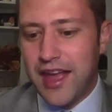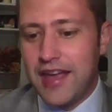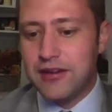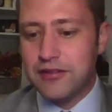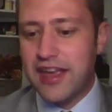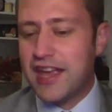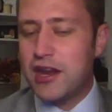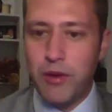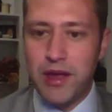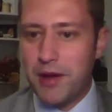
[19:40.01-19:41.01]
hey, you're
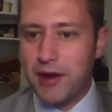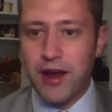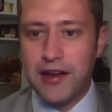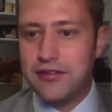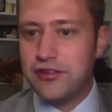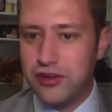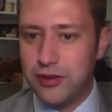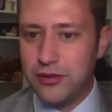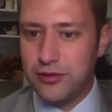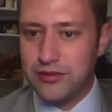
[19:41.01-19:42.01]
taking away my right to
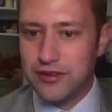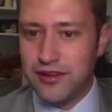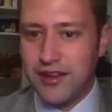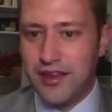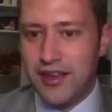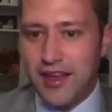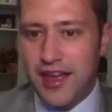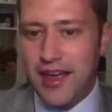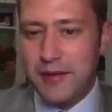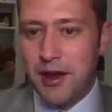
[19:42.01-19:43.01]
choose.
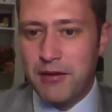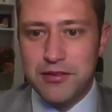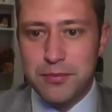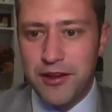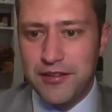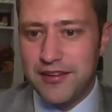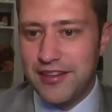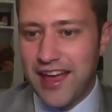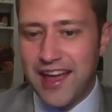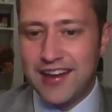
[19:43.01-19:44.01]
And my response
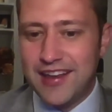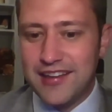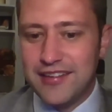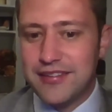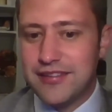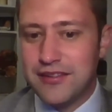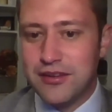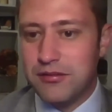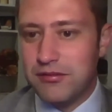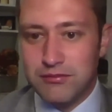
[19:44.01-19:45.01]
to that is
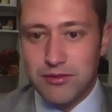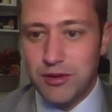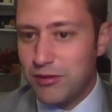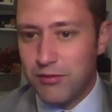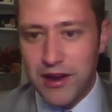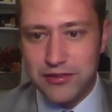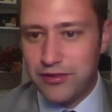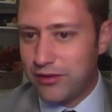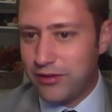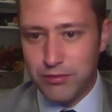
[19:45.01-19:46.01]
you can
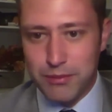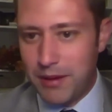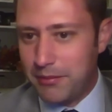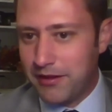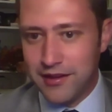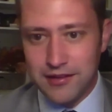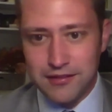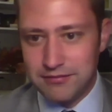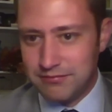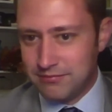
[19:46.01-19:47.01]
register as a
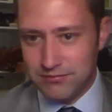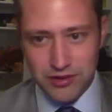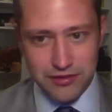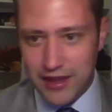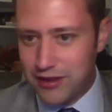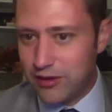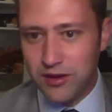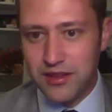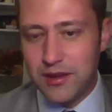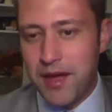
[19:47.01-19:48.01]
Republican just like you
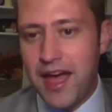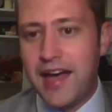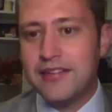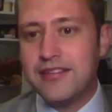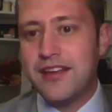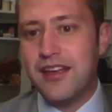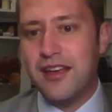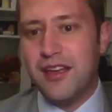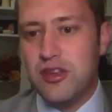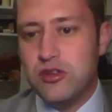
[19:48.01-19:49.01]
could in the past,
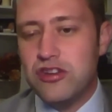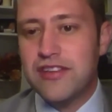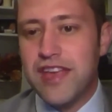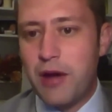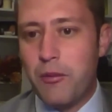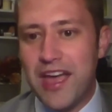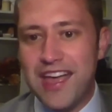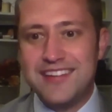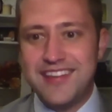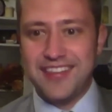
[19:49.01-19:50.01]
you just can't
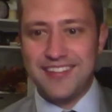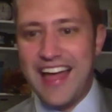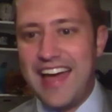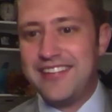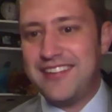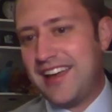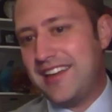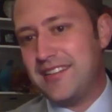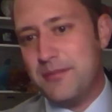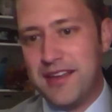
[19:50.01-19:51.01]
wait until the last
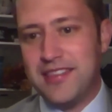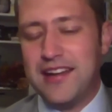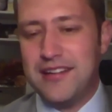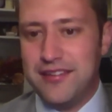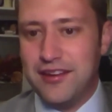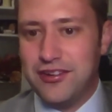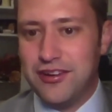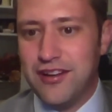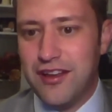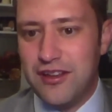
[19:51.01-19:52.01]
second to make that
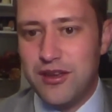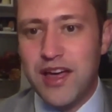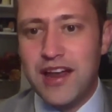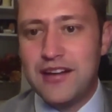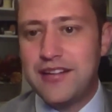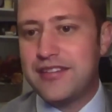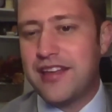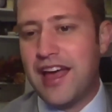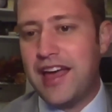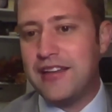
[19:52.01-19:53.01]
decision. You got to
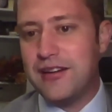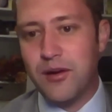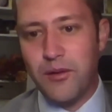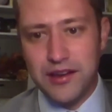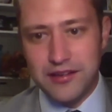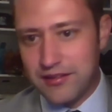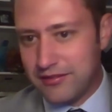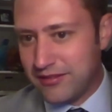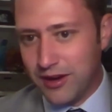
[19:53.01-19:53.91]
decide that you're going to,